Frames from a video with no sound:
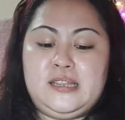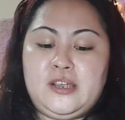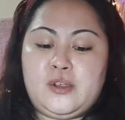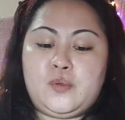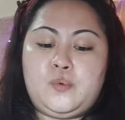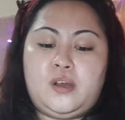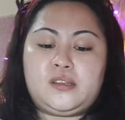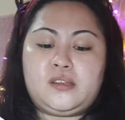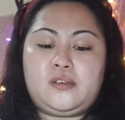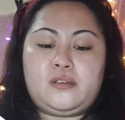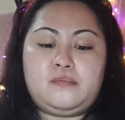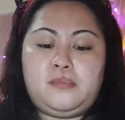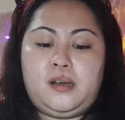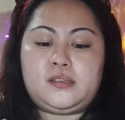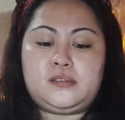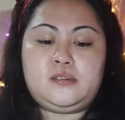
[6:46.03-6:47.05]
clear water
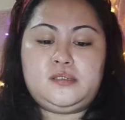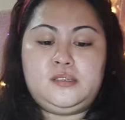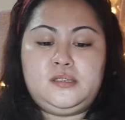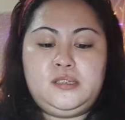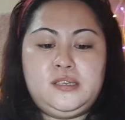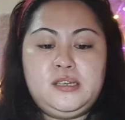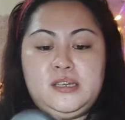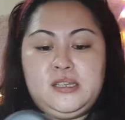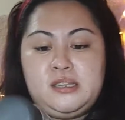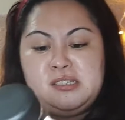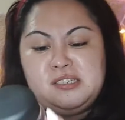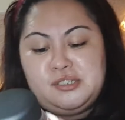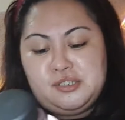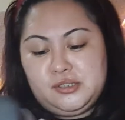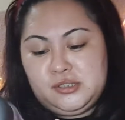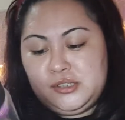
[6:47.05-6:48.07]
bottle.
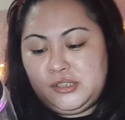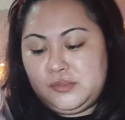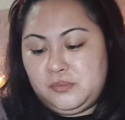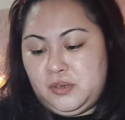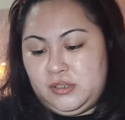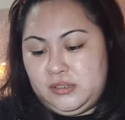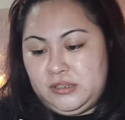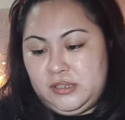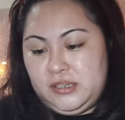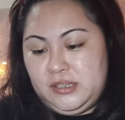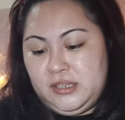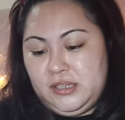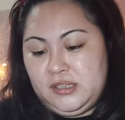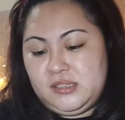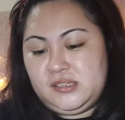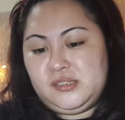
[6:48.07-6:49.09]
This is just small. I
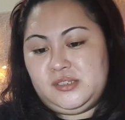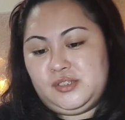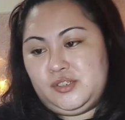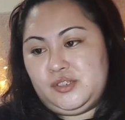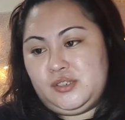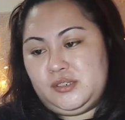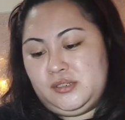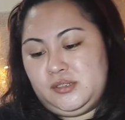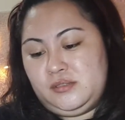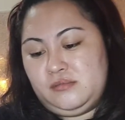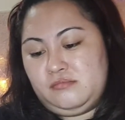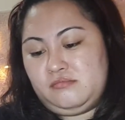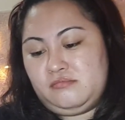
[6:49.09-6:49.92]
think this is just